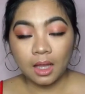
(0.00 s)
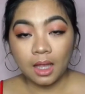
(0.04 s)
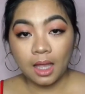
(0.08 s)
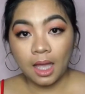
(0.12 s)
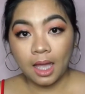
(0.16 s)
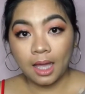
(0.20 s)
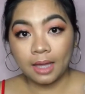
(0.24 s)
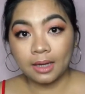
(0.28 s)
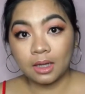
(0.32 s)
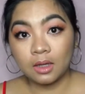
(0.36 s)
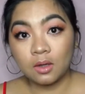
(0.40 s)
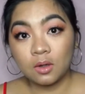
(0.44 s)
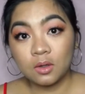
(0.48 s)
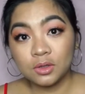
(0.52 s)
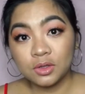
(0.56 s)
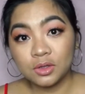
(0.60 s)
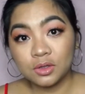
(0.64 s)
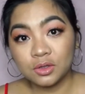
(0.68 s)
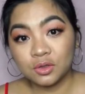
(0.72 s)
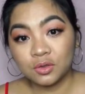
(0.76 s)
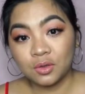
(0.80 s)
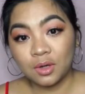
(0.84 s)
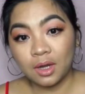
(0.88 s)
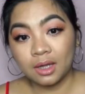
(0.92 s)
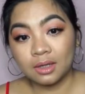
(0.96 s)
And I also
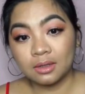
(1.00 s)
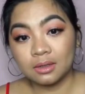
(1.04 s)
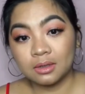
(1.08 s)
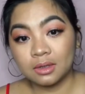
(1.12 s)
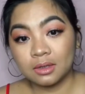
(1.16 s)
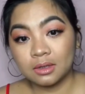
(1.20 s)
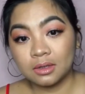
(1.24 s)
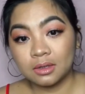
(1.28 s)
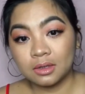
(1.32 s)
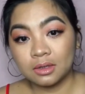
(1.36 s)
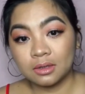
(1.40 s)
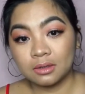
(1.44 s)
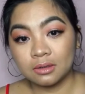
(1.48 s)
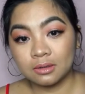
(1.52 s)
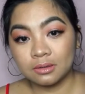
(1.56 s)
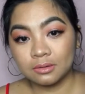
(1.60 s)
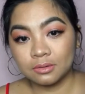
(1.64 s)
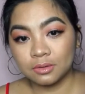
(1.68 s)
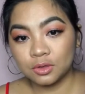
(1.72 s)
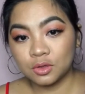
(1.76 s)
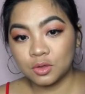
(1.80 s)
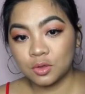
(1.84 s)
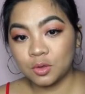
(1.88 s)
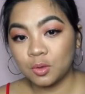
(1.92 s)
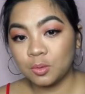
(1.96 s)
tried their
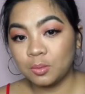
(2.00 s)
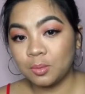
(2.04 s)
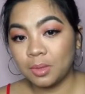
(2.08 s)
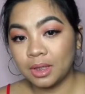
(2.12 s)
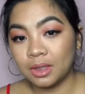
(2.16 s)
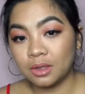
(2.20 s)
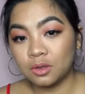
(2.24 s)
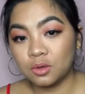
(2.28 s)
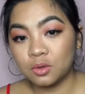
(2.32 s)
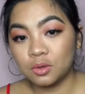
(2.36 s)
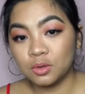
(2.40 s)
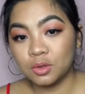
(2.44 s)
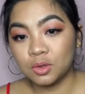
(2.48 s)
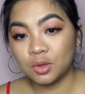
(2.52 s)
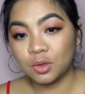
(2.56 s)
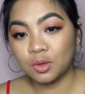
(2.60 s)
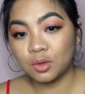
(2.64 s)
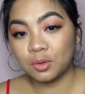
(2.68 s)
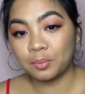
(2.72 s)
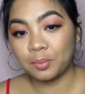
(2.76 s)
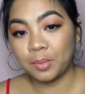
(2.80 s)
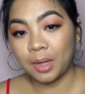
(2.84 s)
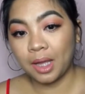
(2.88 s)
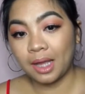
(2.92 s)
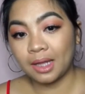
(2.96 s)
TruBlend contour
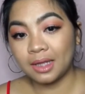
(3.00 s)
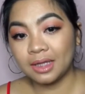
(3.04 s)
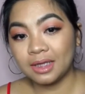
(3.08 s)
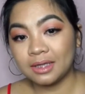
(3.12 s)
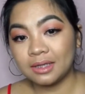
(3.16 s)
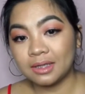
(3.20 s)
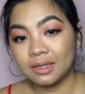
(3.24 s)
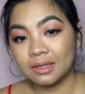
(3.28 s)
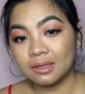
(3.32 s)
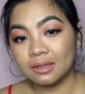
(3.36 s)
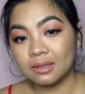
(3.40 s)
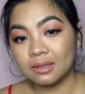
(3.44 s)
palette.